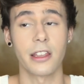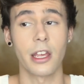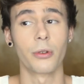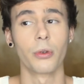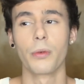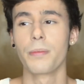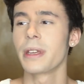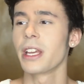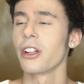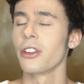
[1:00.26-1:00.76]
there
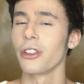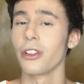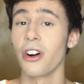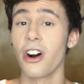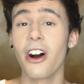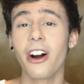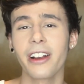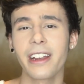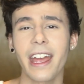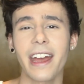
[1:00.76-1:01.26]
will be a
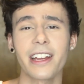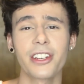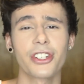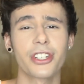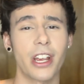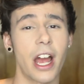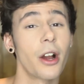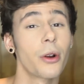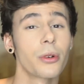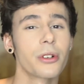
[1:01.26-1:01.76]
long-ass
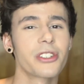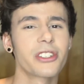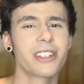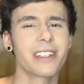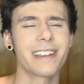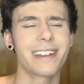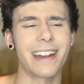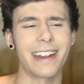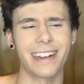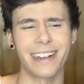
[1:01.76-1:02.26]
shower
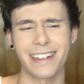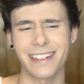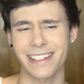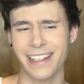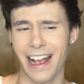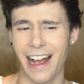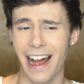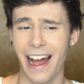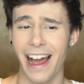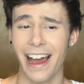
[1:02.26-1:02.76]
scene, and it is
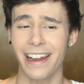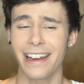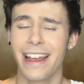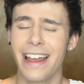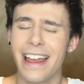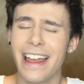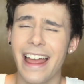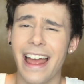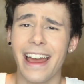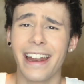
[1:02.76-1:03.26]
hot,
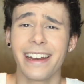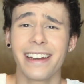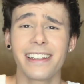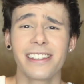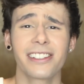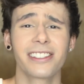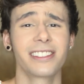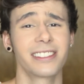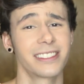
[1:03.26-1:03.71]
and it is